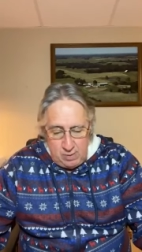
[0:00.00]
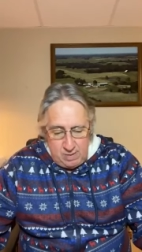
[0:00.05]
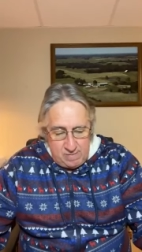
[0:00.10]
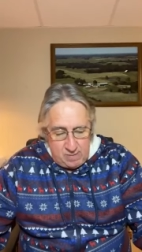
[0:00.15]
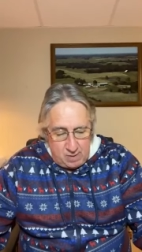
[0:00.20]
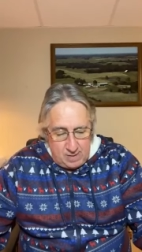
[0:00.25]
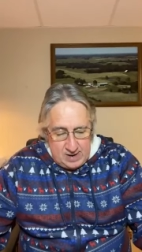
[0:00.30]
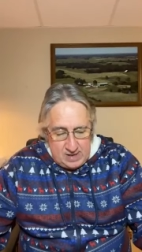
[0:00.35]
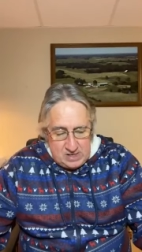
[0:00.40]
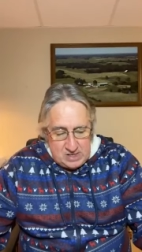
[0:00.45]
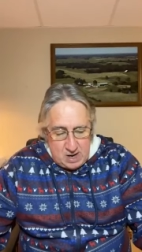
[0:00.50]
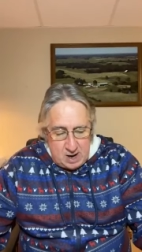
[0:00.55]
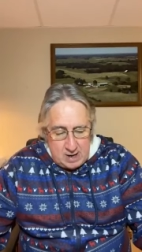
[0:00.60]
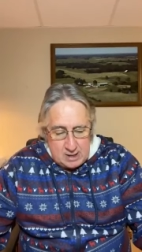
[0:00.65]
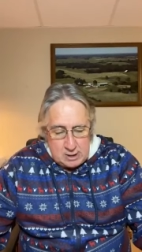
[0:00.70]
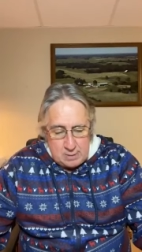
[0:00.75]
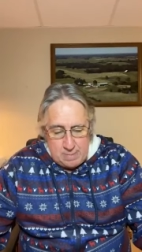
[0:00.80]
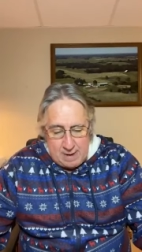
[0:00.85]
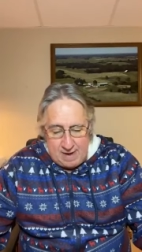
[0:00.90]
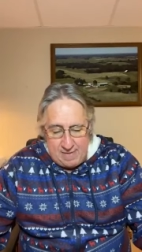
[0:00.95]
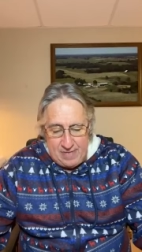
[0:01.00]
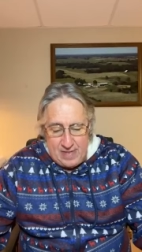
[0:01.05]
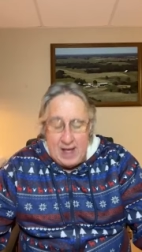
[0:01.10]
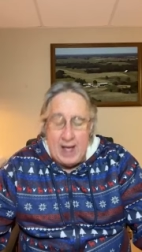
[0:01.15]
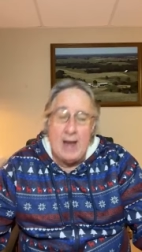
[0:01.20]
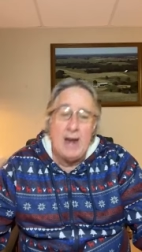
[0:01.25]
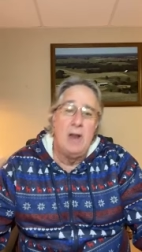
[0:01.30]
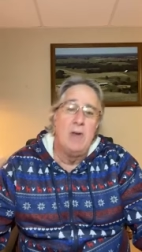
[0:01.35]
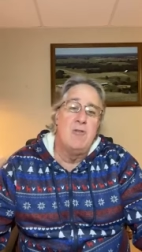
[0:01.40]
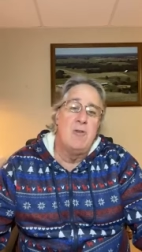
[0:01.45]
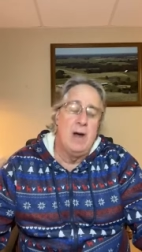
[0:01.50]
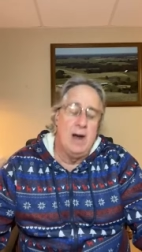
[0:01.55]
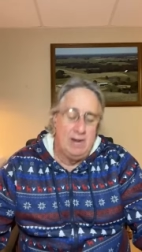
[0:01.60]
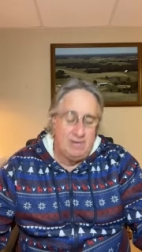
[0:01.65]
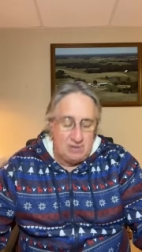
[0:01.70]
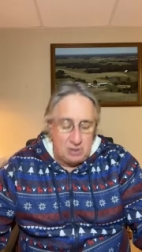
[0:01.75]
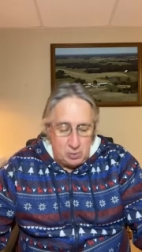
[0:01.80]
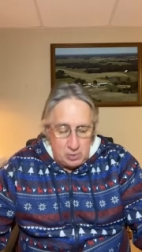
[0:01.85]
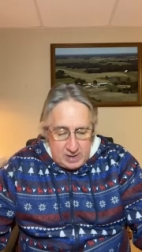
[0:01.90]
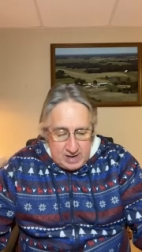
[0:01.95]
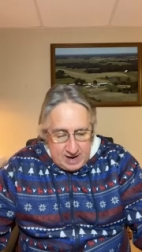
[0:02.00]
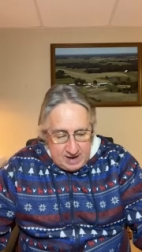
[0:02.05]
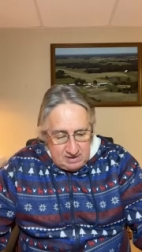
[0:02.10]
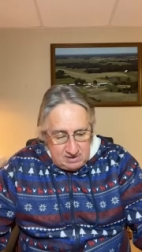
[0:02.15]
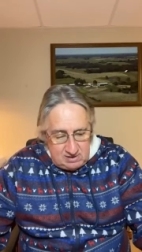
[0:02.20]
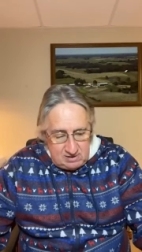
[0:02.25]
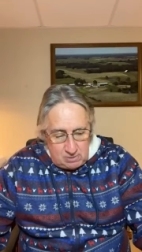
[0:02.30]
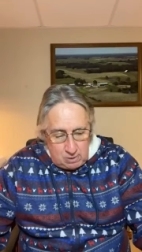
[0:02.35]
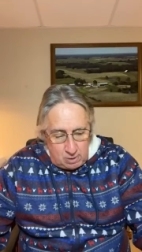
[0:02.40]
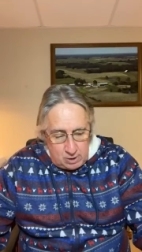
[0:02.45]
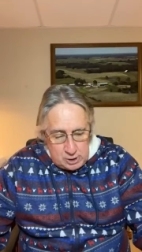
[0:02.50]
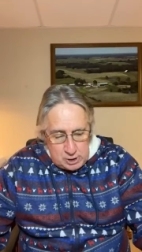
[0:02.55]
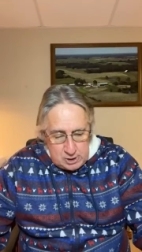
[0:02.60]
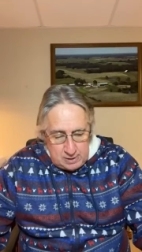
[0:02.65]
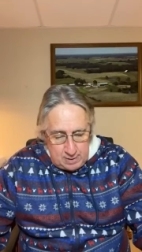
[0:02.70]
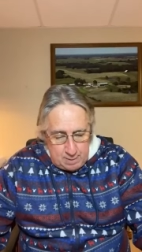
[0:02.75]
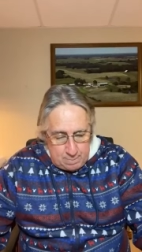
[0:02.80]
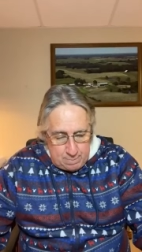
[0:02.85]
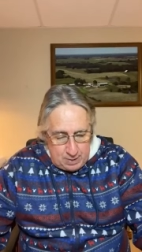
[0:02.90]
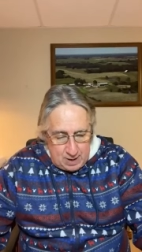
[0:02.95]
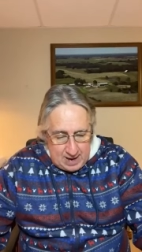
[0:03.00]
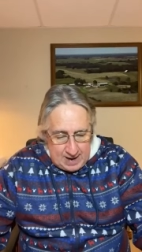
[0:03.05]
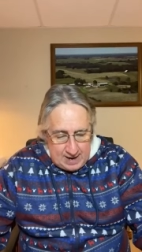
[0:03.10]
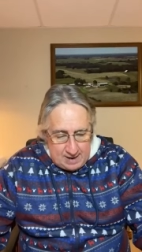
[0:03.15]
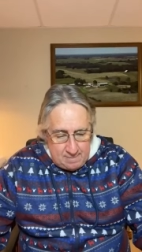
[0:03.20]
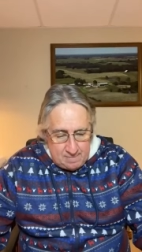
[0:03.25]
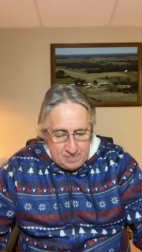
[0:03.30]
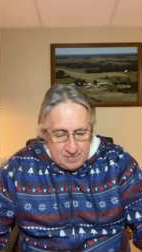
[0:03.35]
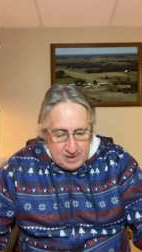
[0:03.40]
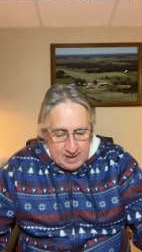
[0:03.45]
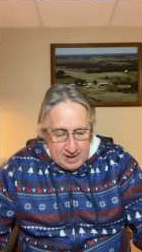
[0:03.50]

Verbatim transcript: We've already talked about that. It translocates starch in the plant.